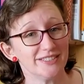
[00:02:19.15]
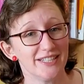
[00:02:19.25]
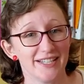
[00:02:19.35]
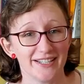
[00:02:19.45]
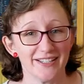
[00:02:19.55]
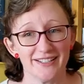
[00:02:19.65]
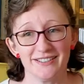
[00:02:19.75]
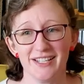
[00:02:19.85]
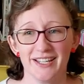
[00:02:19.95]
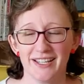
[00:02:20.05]
And,
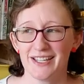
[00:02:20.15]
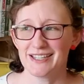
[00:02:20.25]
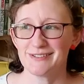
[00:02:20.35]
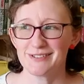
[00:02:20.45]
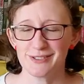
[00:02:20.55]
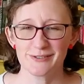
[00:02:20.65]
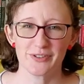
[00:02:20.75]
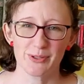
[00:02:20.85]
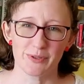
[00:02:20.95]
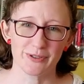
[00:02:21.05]
you know, it's just
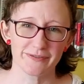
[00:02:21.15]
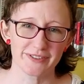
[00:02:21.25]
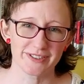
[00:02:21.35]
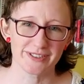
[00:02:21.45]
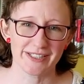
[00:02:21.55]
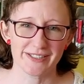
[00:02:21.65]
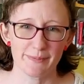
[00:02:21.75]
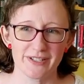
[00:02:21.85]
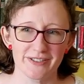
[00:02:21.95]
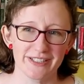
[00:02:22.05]
very beautiful,
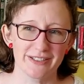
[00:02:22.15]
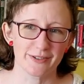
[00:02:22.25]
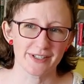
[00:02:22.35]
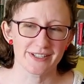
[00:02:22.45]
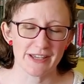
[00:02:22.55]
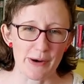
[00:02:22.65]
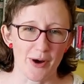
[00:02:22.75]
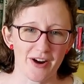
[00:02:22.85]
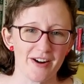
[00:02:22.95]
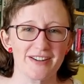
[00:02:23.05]
especially during, you know,
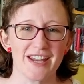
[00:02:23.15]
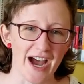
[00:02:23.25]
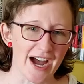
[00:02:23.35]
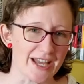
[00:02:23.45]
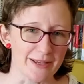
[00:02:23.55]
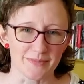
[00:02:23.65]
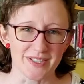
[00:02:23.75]
hard times